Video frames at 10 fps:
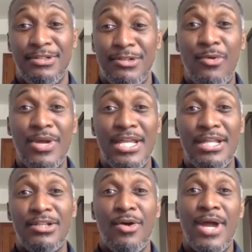No
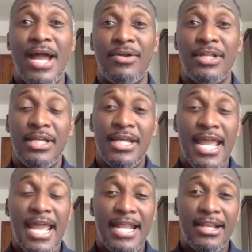in, no out.
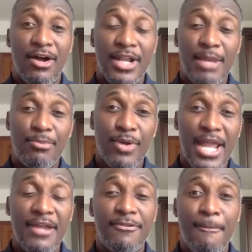And on April
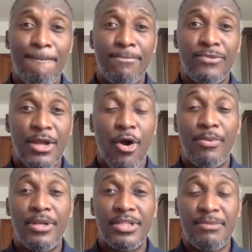8th, they
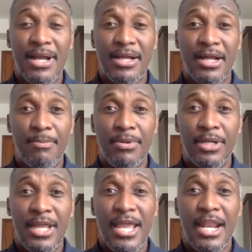opened the city back up.
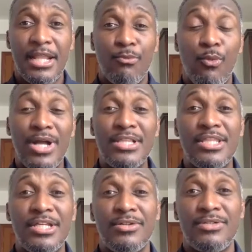And in one
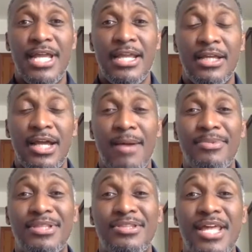single day,
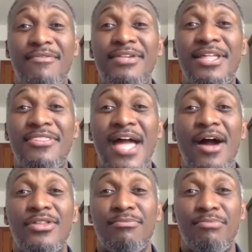up to
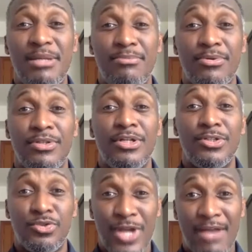70,000 people
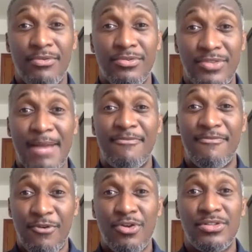traveled that
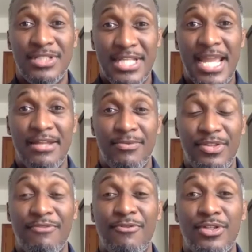first day,
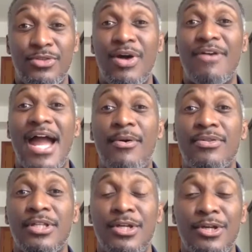within the first 12
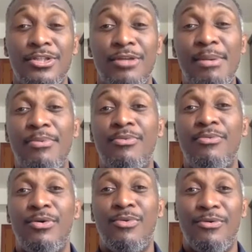hours. So people
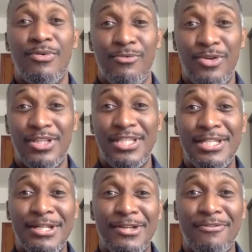were
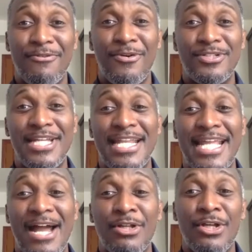really looking forward to
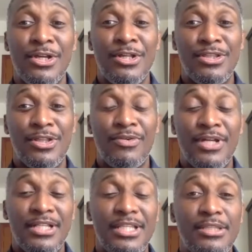getting out.
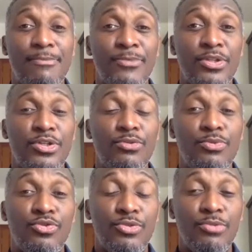So at least
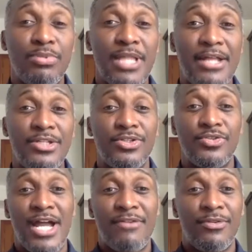you planned your
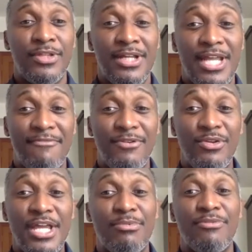travel a
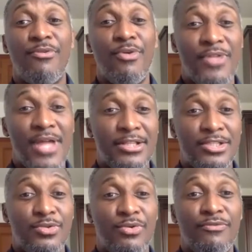few days before
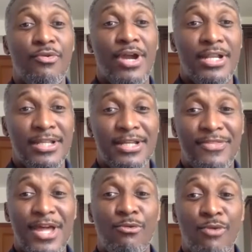that to avoid
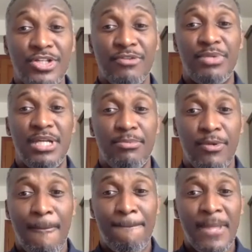that rush of
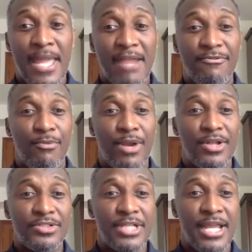people. And from what
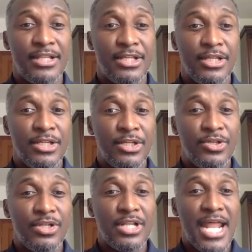I understand,
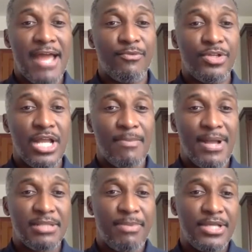when you got
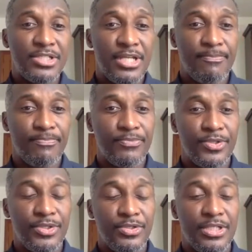back to Beijing,
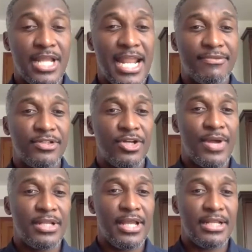you did not have to go
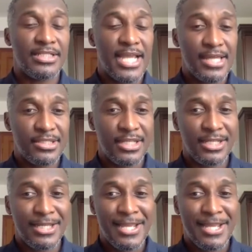in any testing.